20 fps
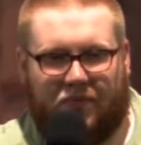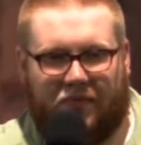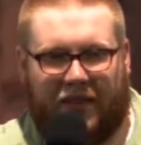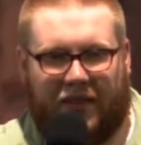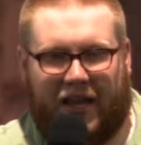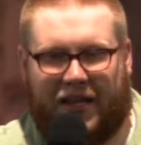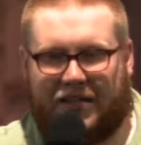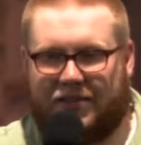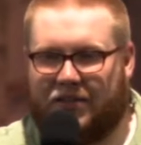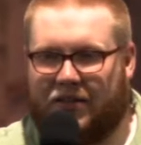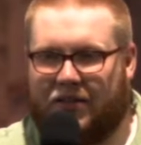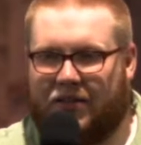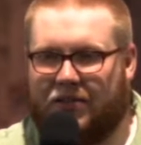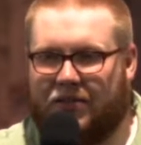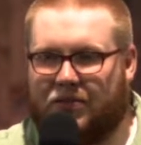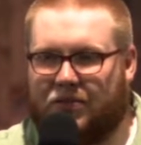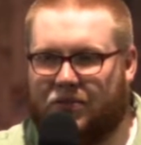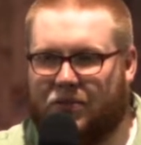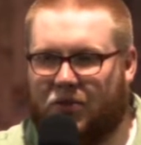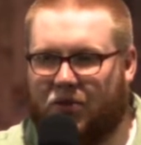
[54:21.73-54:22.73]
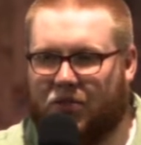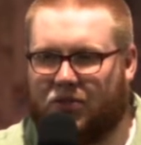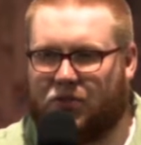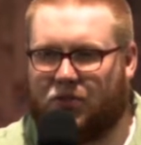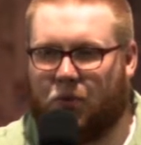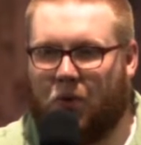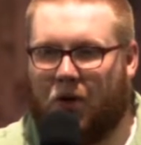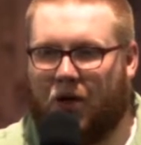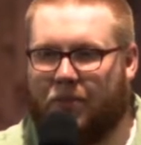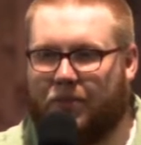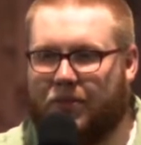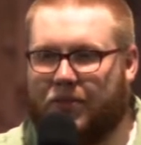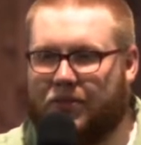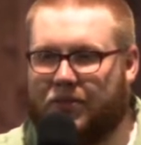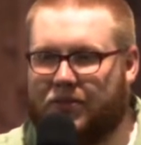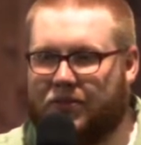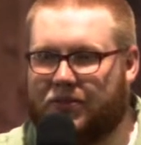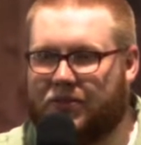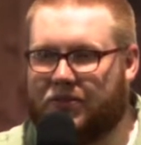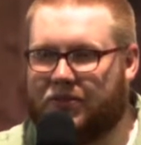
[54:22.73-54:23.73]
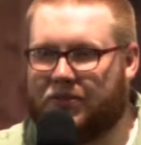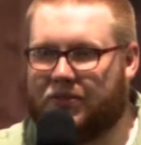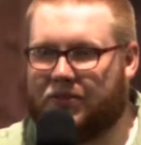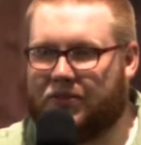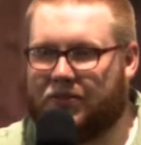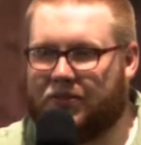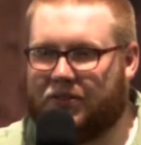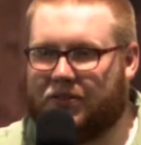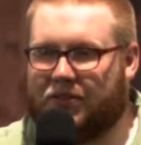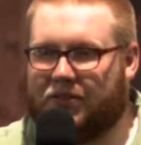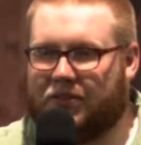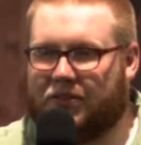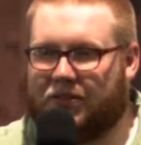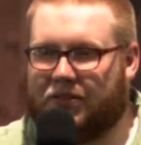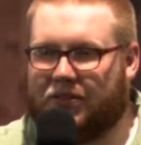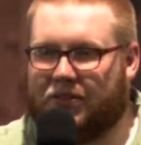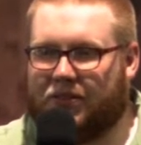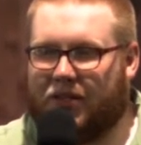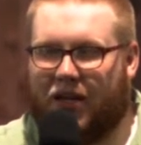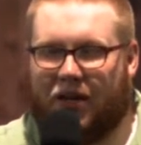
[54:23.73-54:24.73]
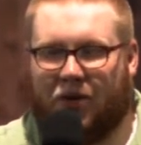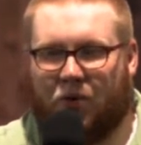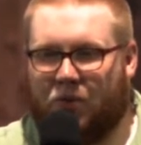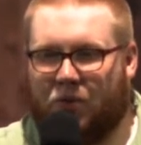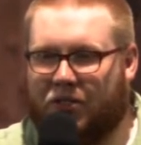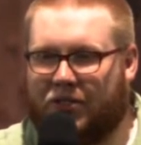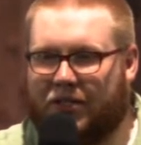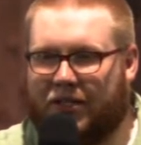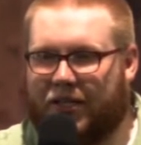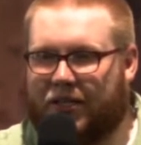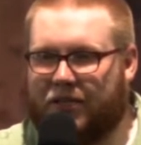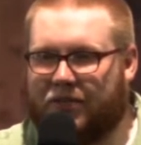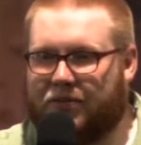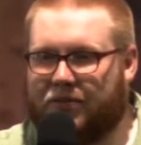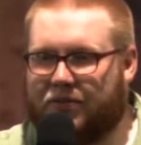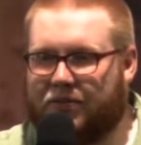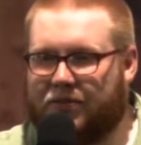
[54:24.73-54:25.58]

nastiness or a swamp. I don't want that.